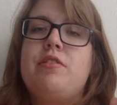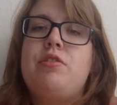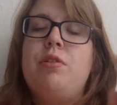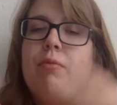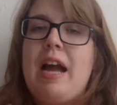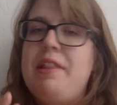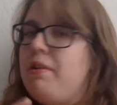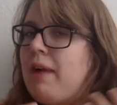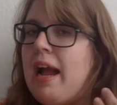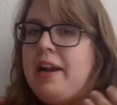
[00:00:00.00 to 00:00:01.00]
to ride the
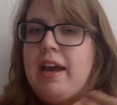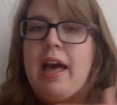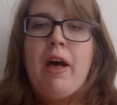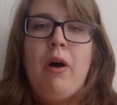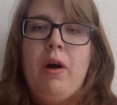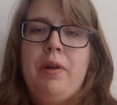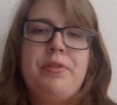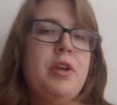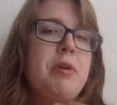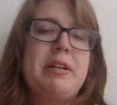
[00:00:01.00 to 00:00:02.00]
ride at all,
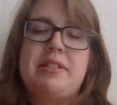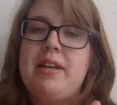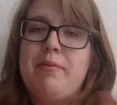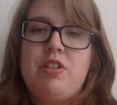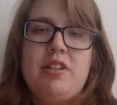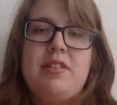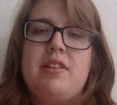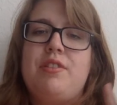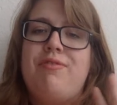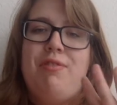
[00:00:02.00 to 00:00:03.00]
no exceptions,
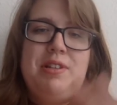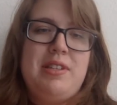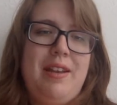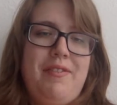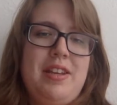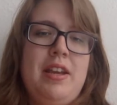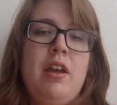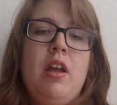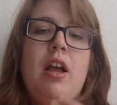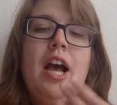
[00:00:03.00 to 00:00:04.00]
it's for safety.
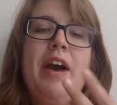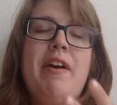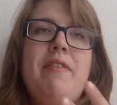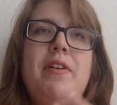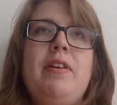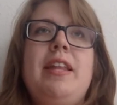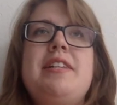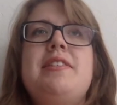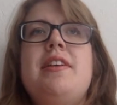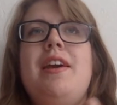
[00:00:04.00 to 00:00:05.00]
However,
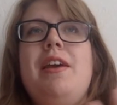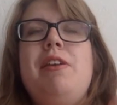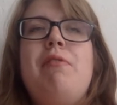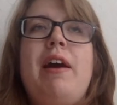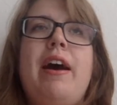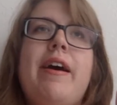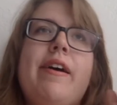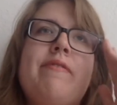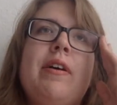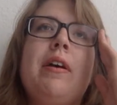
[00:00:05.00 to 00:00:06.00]
let's say you
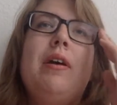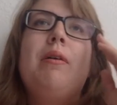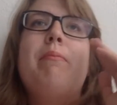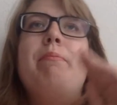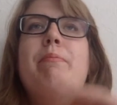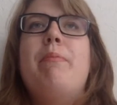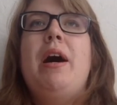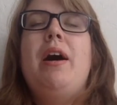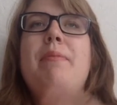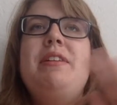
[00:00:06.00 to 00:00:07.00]
have
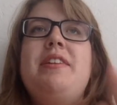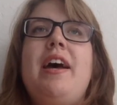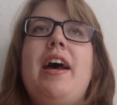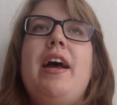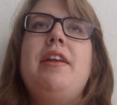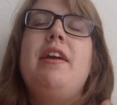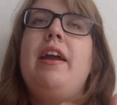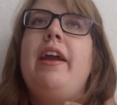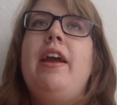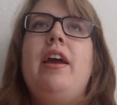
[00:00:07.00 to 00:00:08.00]
mom and dad
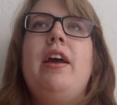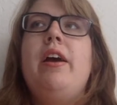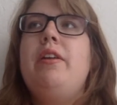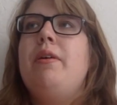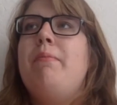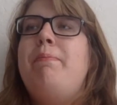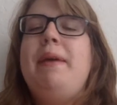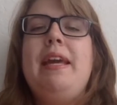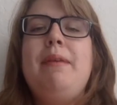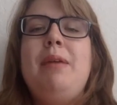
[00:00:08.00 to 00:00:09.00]
and
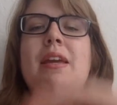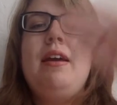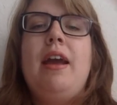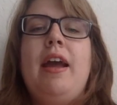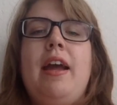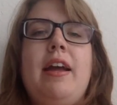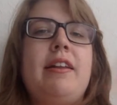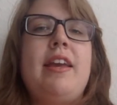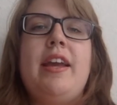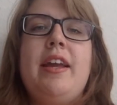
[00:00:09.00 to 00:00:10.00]
baby
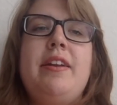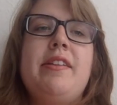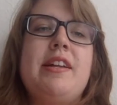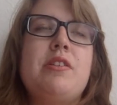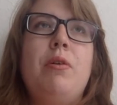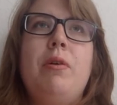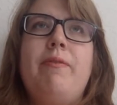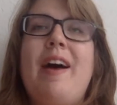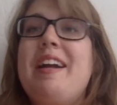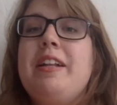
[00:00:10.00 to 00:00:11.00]
and kid that's
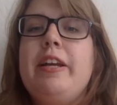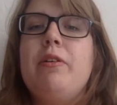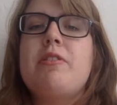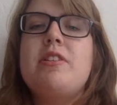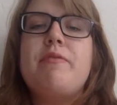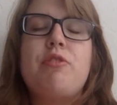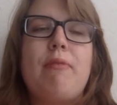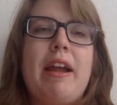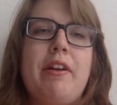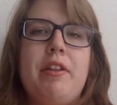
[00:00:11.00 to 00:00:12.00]
finally old enough to
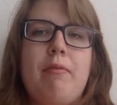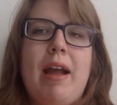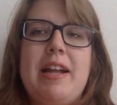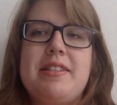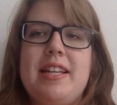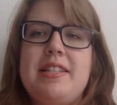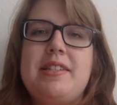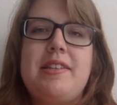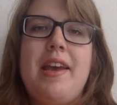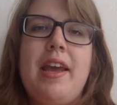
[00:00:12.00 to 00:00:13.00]
ride all the rides. Let's
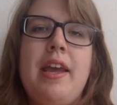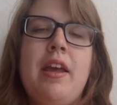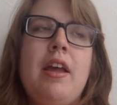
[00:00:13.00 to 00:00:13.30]
say